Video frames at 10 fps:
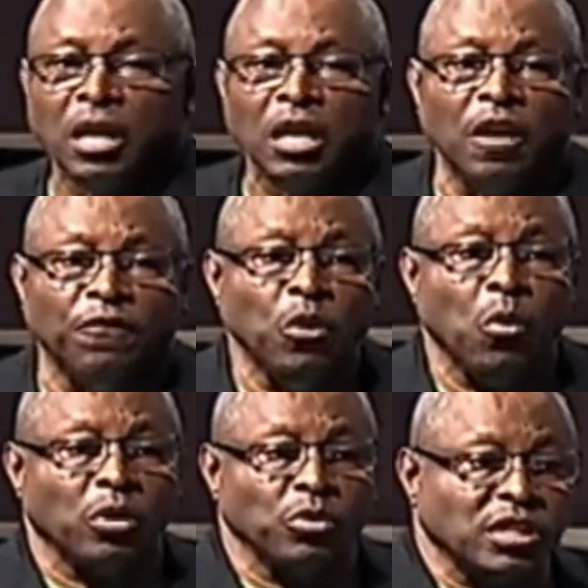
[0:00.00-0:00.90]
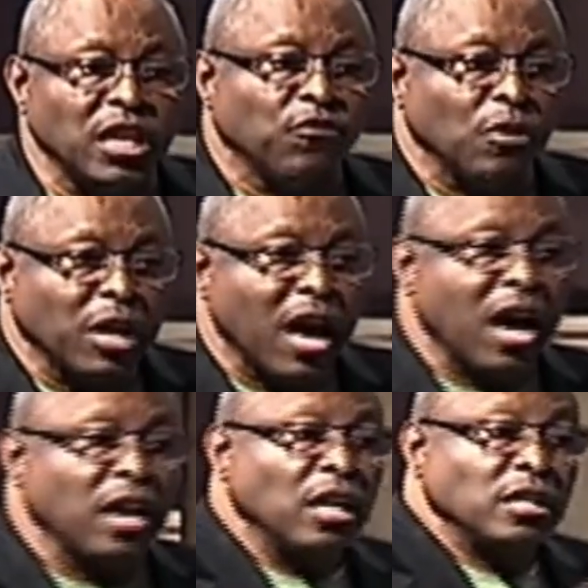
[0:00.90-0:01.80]
If you want to receive from
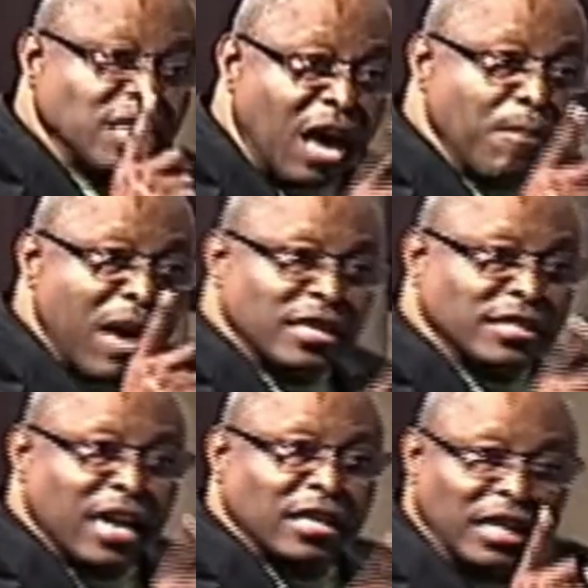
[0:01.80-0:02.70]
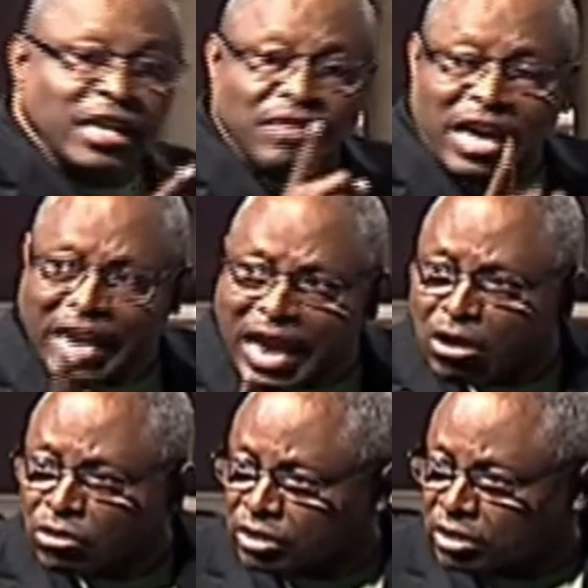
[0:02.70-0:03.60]
God, somebody's got to leave that
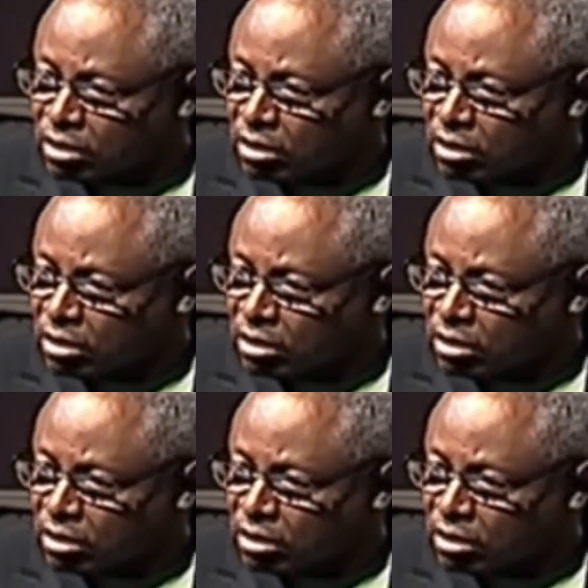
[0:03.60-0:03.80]
house.